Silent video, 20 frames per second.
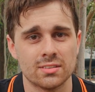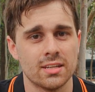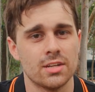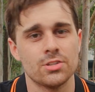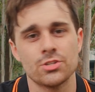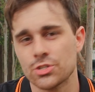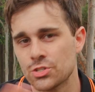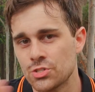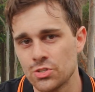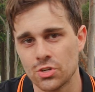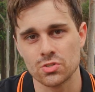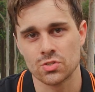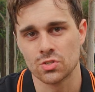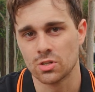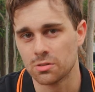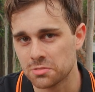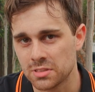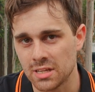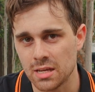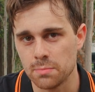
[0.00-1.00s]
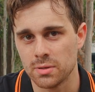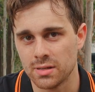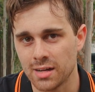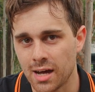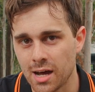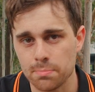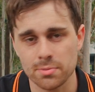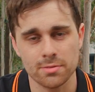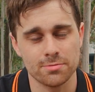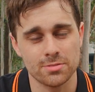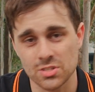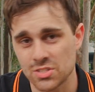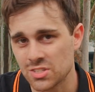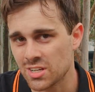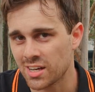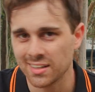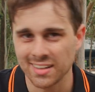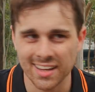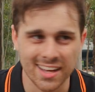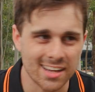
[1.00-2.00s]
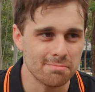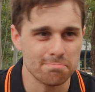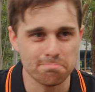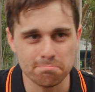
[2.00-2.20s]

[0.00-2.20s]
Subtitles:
they're just not sort of keeping up. If you're starting out,